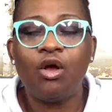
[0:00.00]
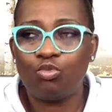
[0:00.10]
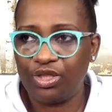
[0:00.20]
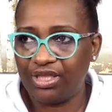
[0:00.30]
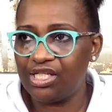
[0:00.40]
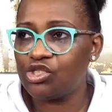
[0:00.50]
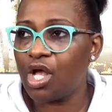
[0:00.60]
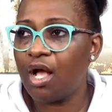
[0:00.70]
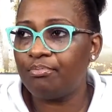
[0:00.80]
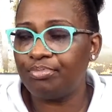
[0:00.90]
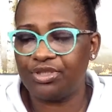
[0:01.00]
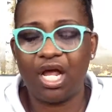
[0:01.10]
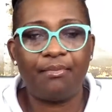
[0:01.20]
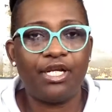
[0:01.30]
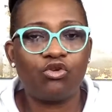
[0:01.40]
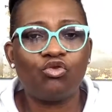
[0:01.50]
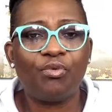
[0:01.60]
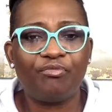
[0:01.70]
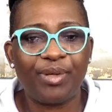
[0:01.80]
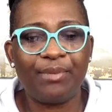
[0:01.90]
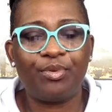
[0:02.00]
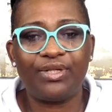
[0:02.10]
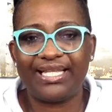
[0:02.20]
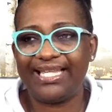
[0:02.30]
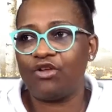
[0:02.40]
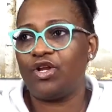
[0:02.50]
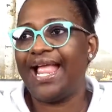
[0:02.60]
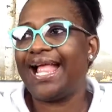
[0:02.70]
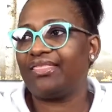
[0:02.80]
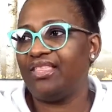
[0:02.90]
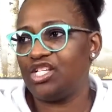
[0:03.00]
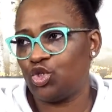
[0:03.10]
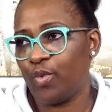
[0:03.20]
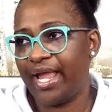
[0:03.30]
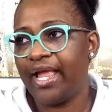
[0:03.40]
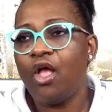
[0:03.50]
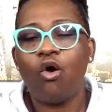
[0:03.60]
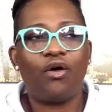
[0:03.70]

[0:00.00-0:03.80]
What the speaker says: with this predominant group of people, that they're going to act this way,